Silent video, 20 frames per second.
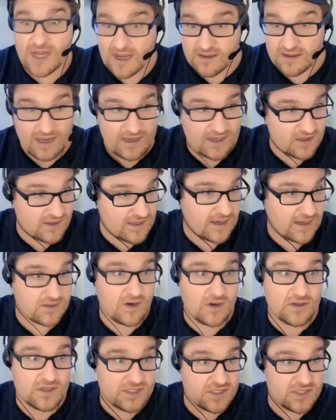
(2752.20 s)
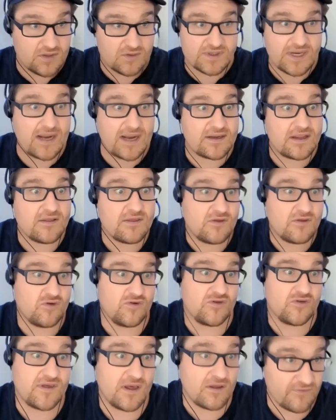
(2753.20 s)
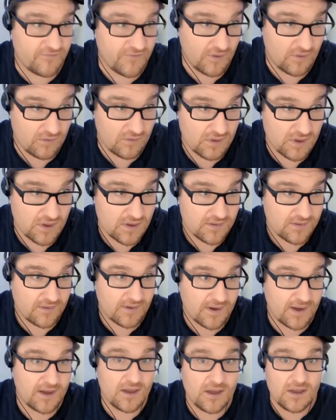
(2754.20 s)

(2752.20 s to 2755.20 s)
like technology, no tactics. This is your cell phone. Okay.